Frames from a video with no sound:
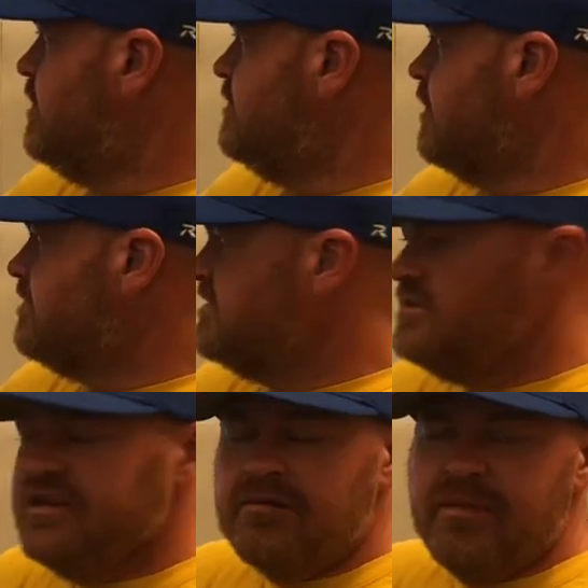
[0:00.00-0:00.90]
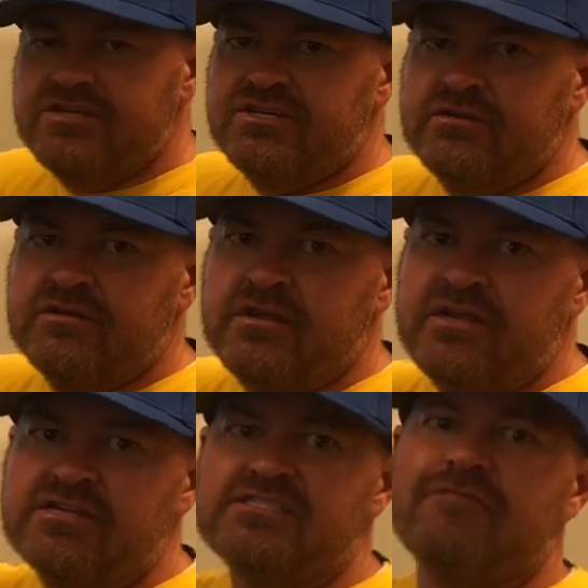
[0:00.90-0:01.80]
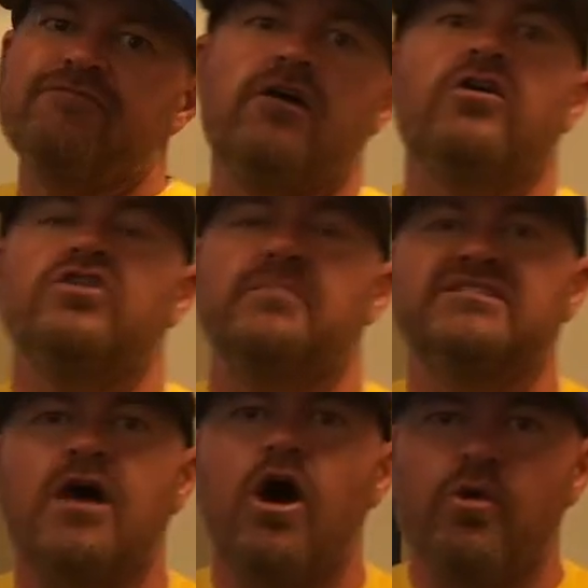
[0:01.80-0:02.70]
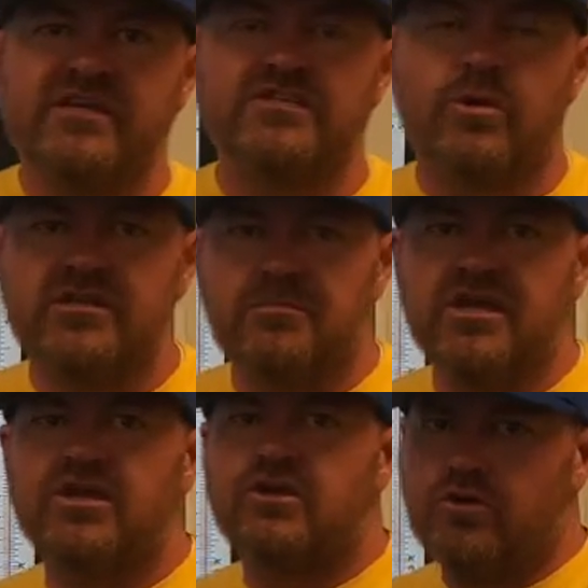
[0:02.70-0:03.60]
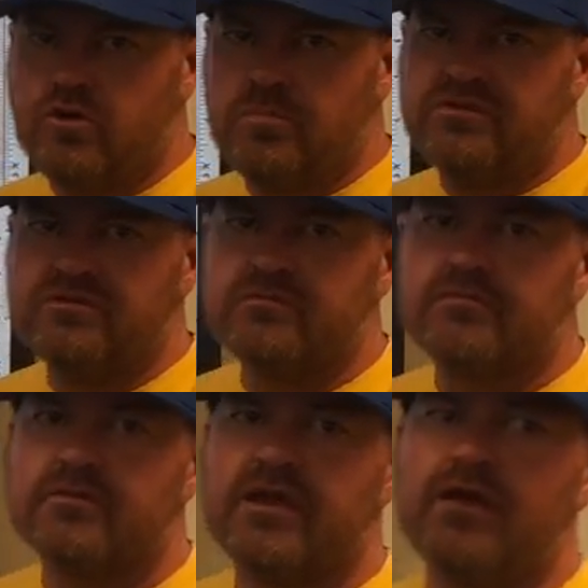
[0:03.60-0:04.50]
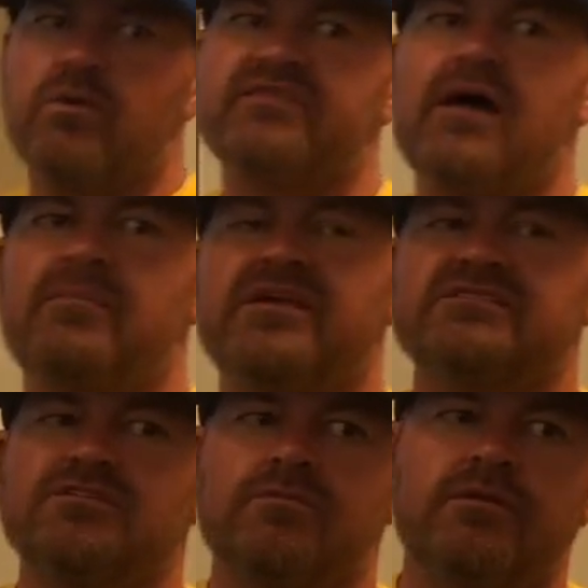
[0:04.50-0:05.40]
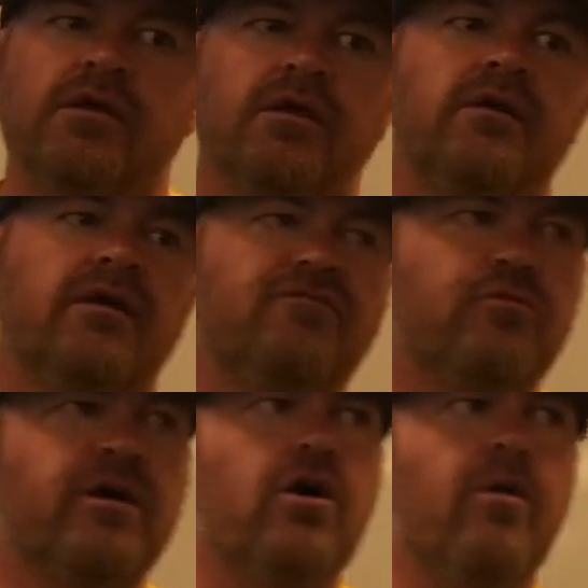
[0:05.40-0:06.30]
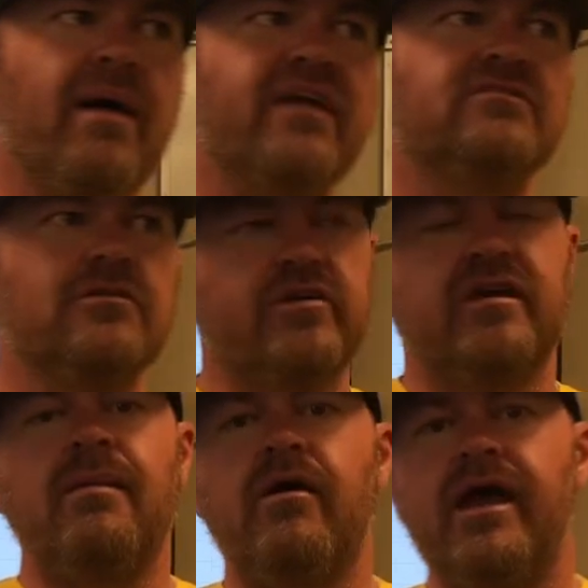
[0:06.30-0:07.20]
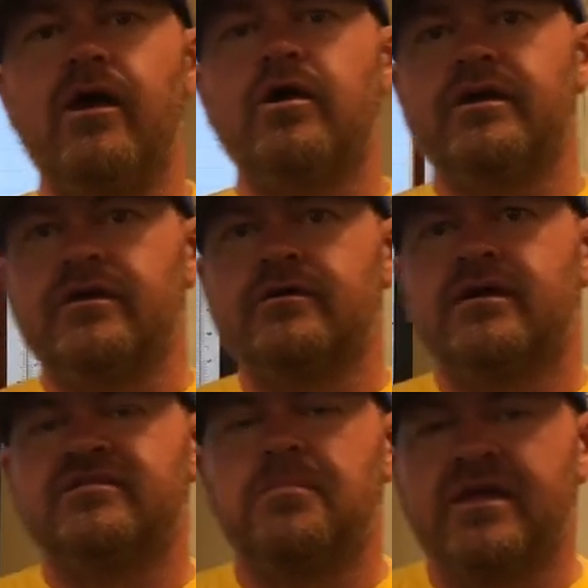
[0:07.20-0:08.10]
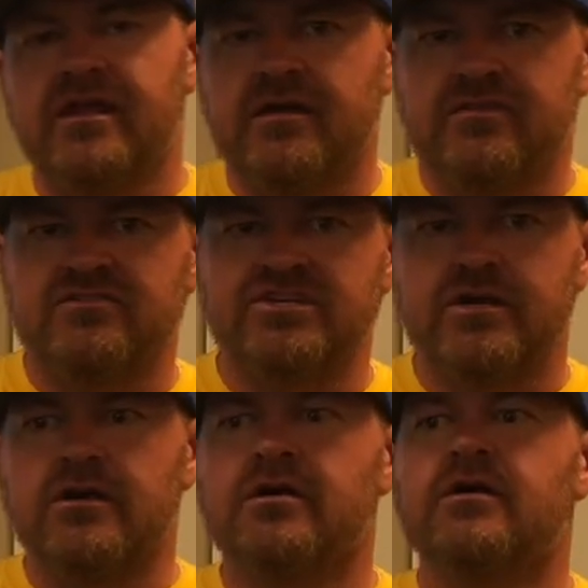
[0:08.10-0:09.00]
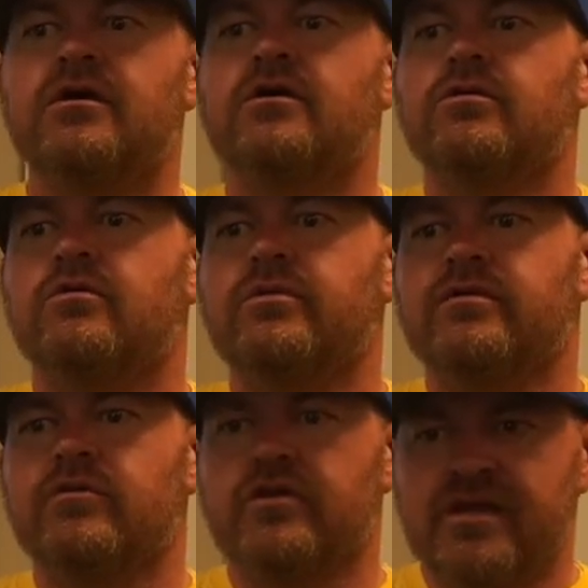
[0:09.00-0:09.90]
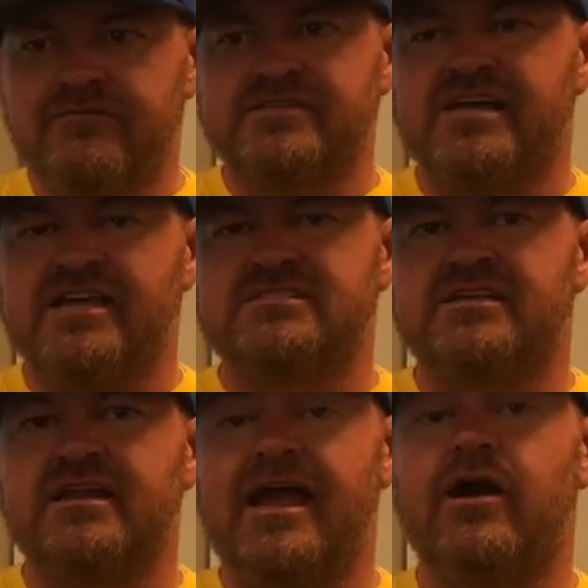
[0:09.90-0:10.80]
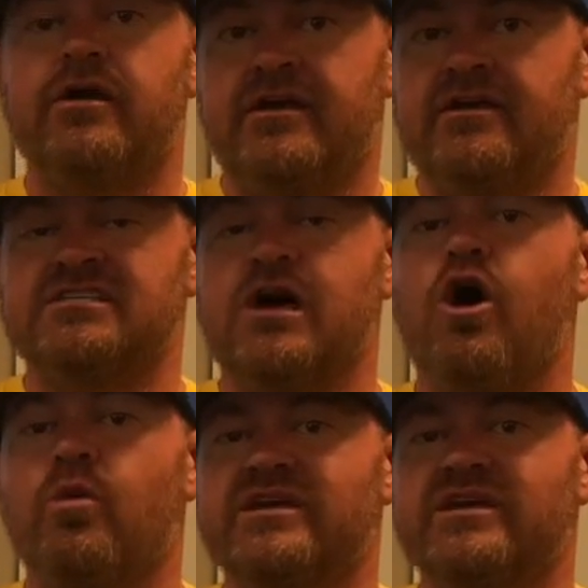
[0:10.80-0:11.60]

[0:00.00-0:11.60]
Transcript: the other thing you need to mention is that volume is always going to be cubed. Okay, what that means is if you recall back to learning about area at the beginning of this year, we really emphasized that area is always